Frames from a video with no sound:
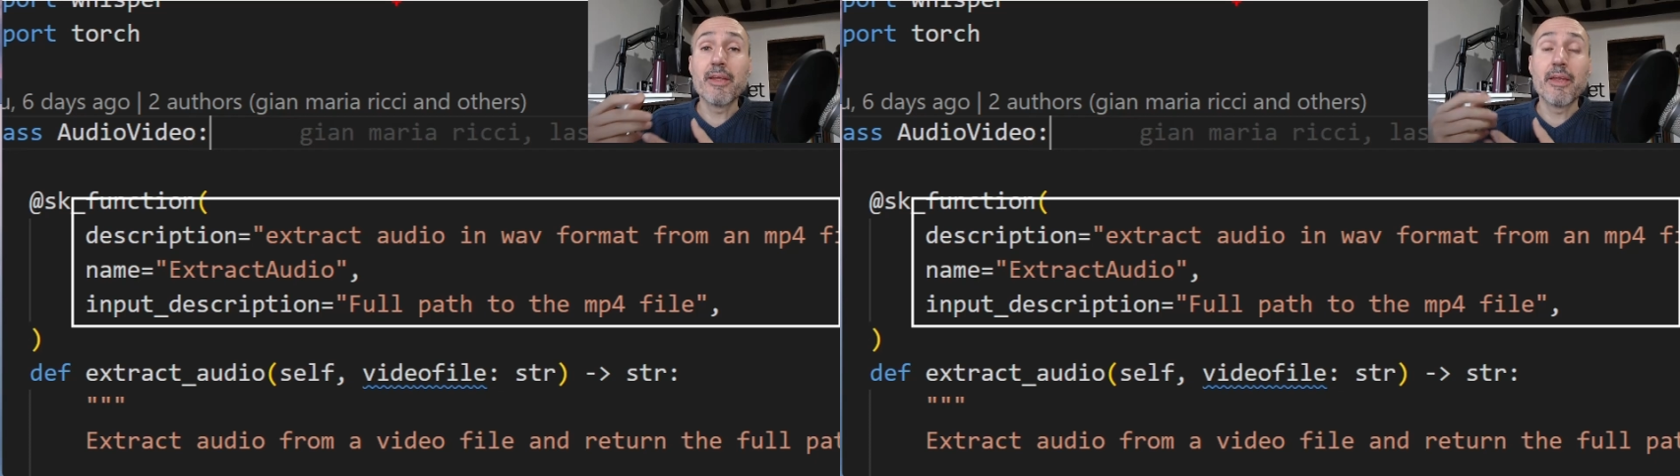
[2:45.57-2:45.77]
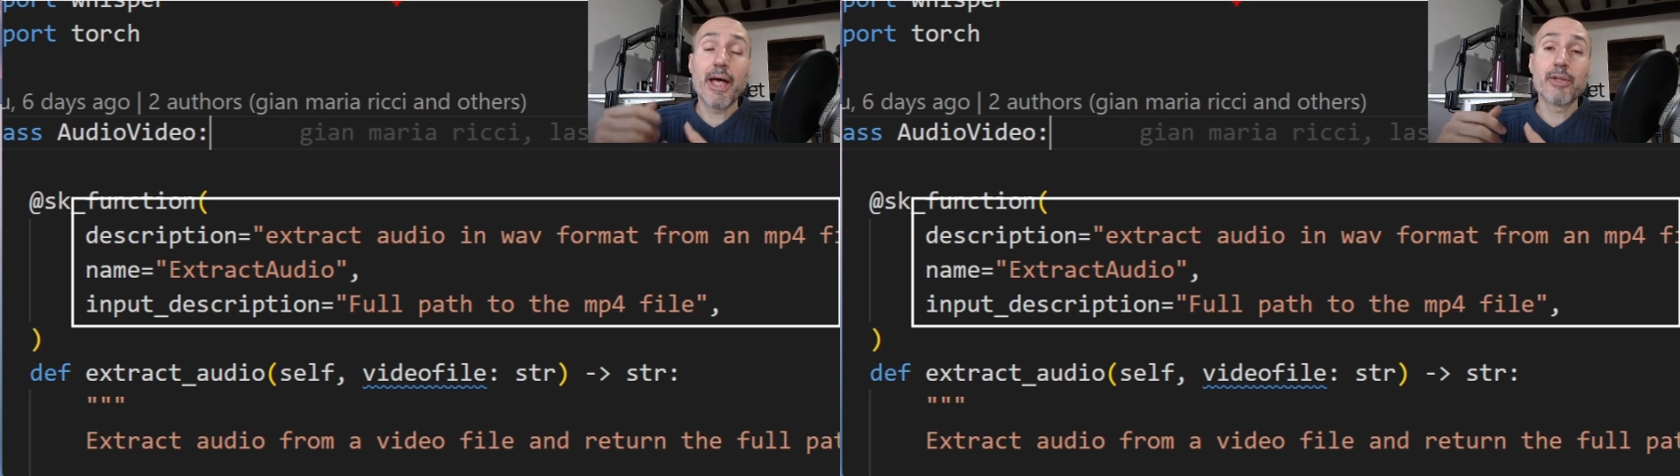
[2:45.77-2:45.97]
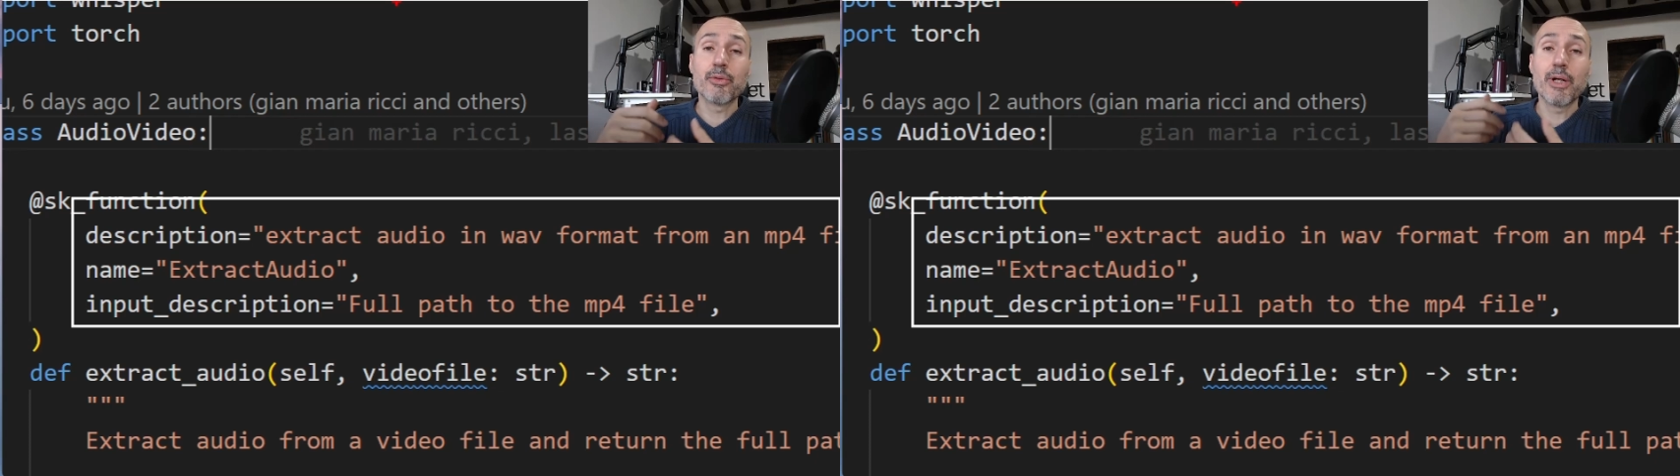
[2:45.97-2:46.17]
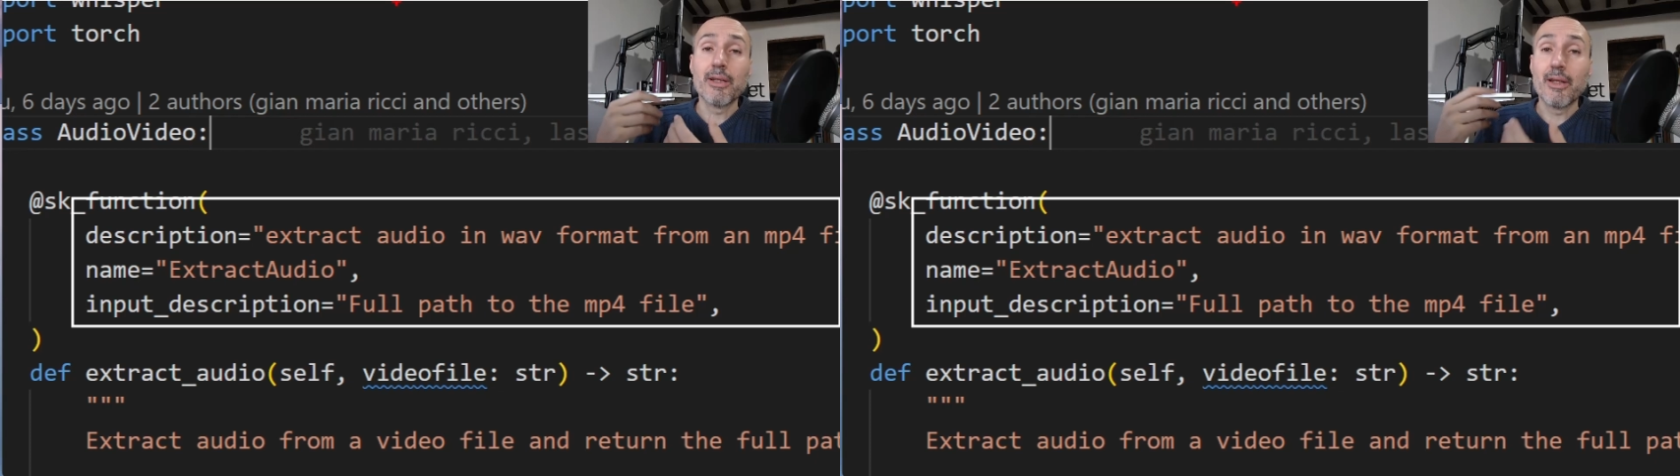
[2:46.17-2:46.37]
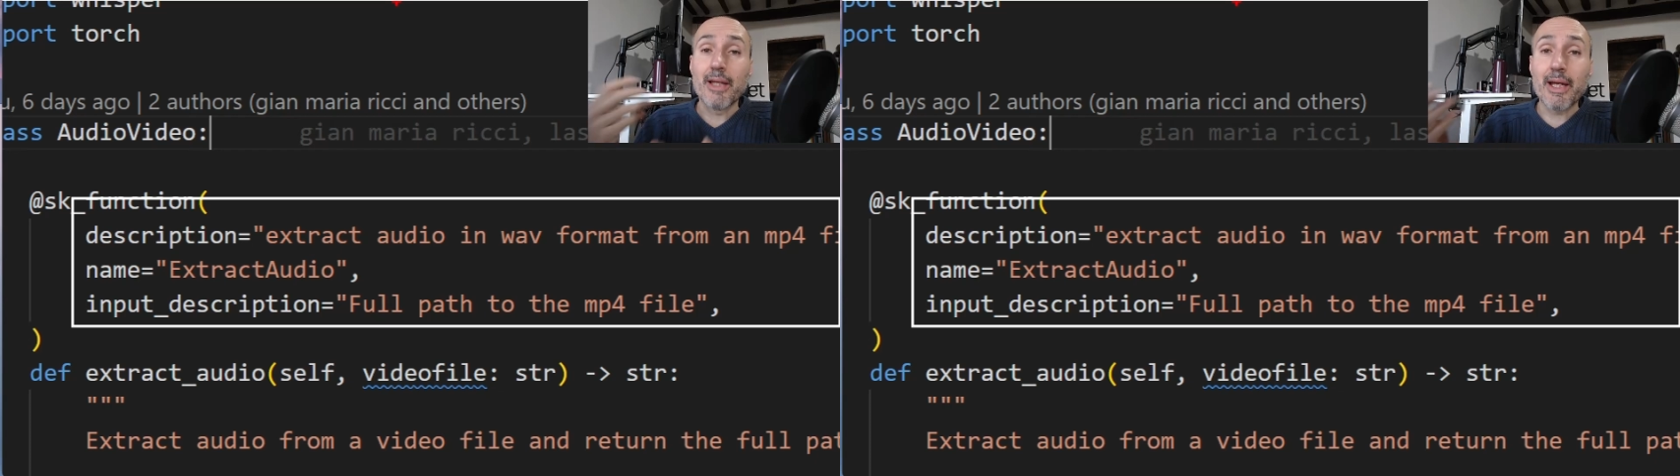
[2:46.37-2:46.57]
in natural
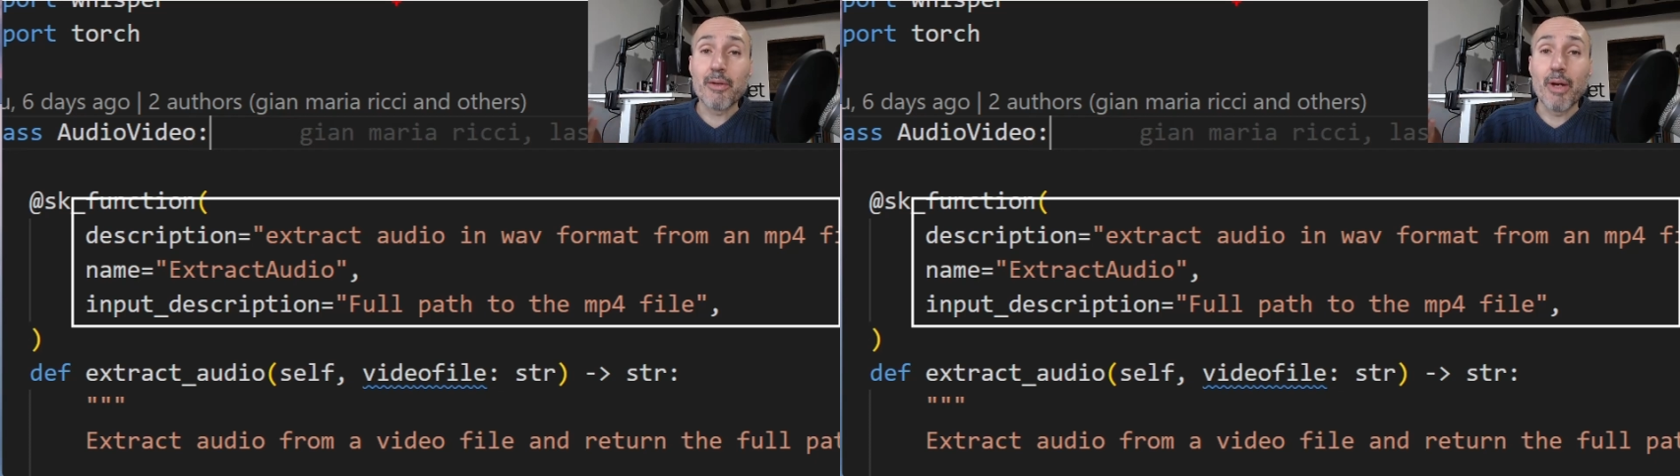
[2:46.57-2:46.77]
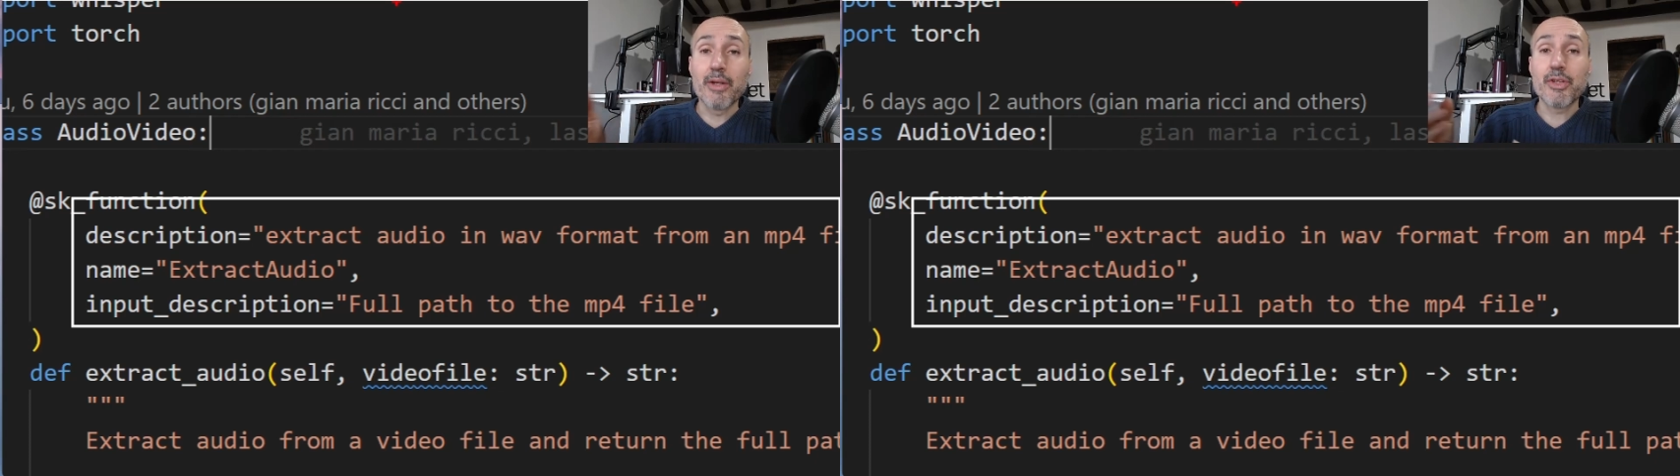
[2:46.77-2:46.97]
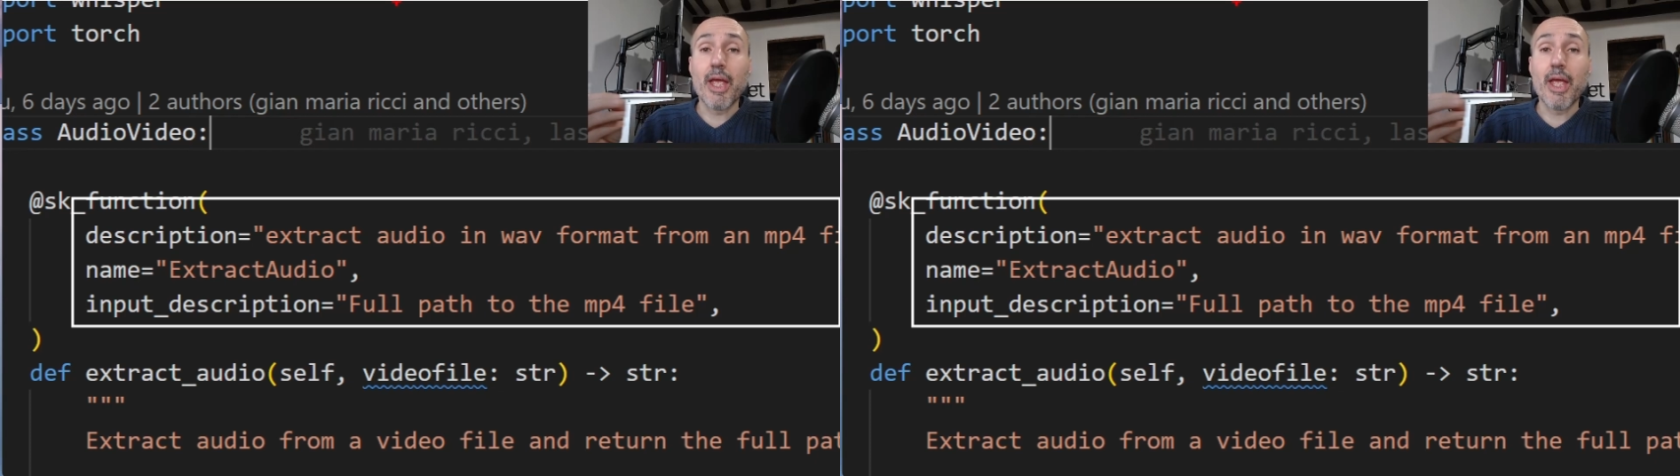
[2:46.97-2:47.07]
language.